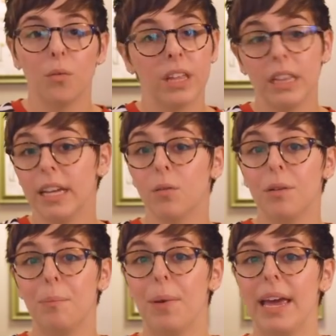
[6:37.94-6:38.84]
with a
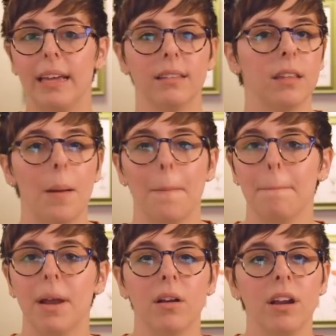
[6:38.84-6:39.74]
liquid base.
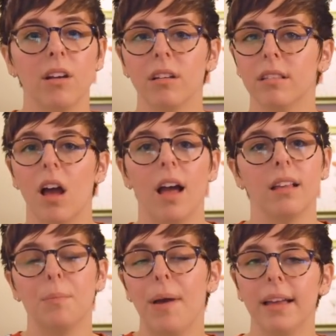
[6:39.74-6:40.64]
Marinara
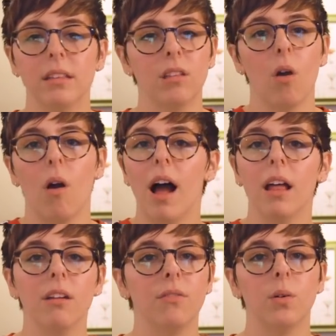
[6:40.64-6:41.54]
sauce, pesto,
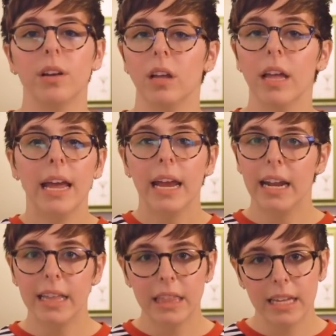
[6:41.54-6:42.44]
olive oil,
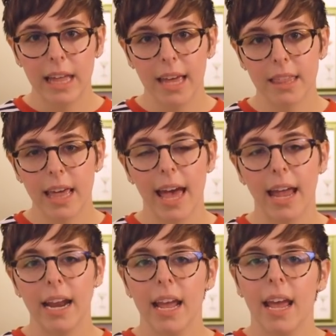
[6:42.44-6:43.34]
anything like
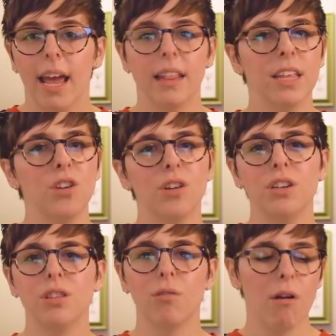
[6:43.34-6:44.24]
that. And then you
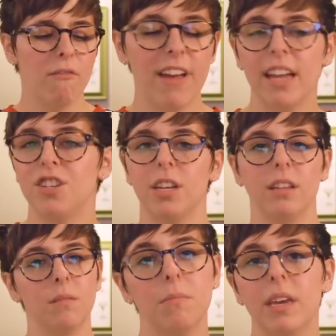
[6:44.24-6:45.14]
can throw
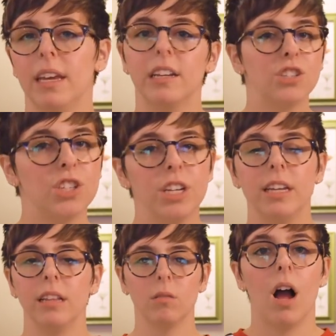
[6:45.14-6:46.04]
veggies, meat,
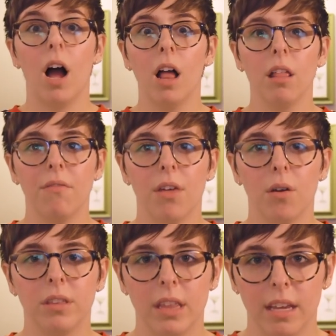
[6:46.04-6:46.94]
cheese, all of
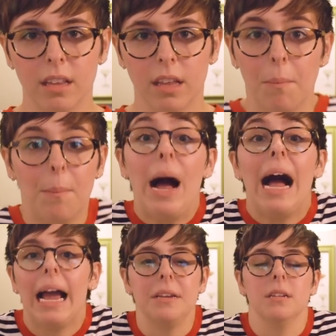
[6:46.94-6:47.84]
those things
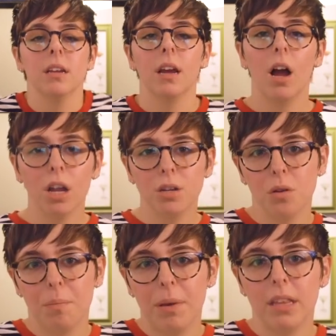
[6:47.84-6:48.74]
combined onto
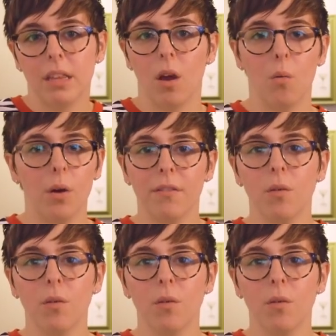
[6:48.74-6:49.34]
a pizza. Whatever